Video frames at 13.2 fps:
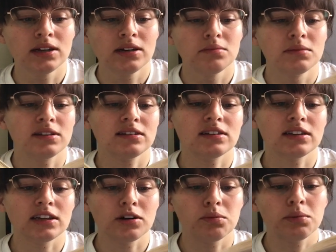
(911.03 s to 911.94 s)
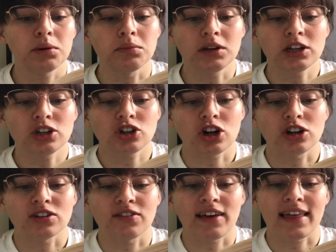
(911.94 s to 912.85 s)
Miss DeLeo put me in charge
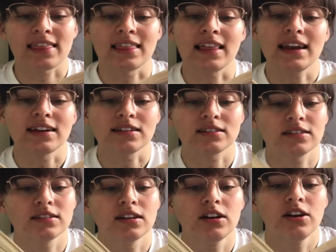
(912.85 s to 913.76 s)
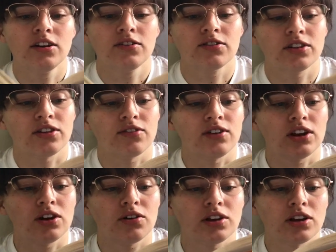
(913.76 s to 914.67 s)
of athletics for the
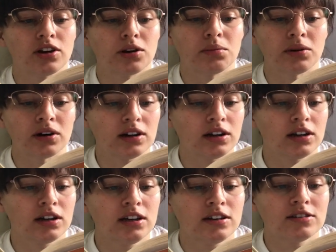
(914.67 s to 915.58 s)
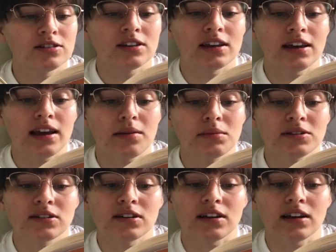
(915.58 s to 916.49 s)
video yearbook, so the game is
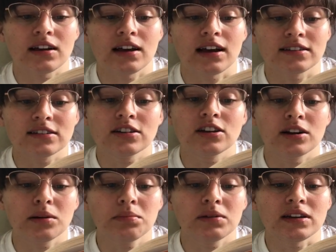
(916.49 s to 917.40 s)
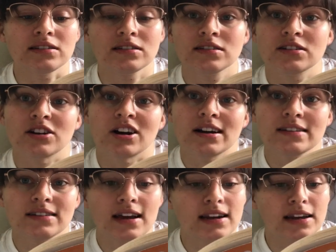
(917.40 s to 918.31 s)
as good a place to start as
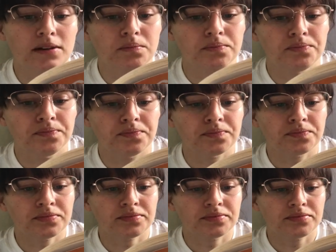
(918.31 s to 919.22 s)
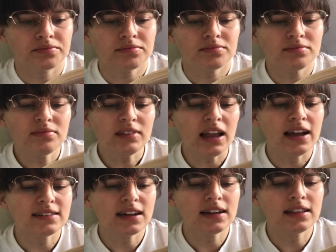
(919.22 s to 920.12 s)
any.
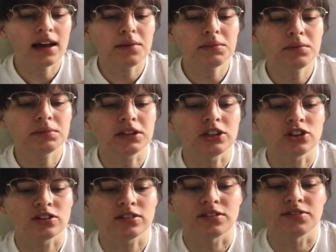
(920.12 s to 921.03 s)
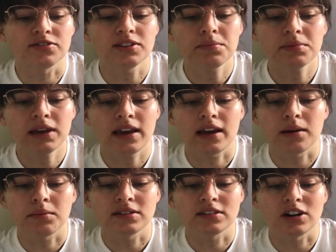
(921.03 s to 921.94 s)
As I climb the bleachers, the flip
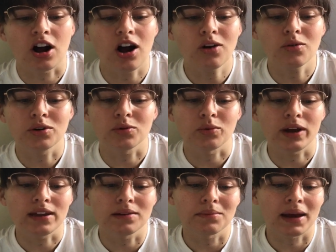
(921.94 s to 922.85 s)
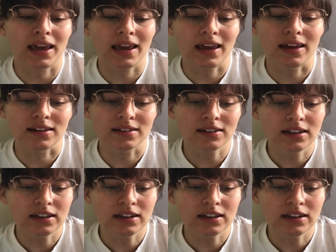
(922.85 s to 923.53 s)
cam is an awkward weight in my hand.